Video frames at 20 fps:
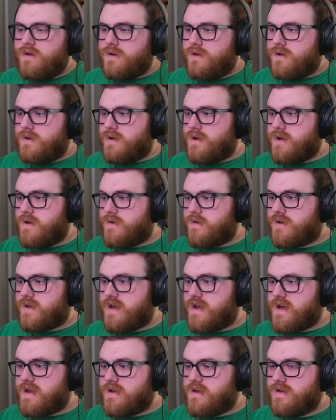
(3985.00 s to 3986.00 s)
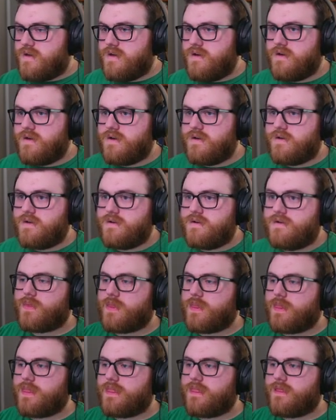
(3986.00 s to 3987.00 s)
Okay. Okay,
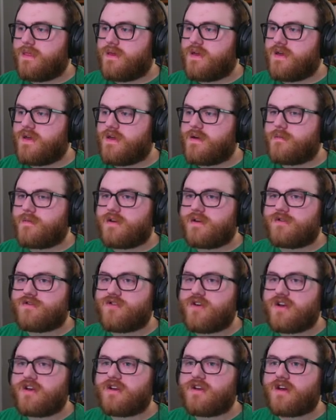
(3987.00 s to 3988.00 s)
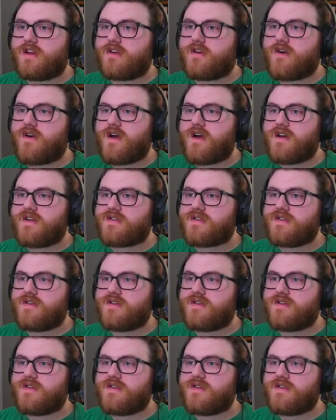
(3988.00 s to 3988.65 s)
I'm gonna try to cut across.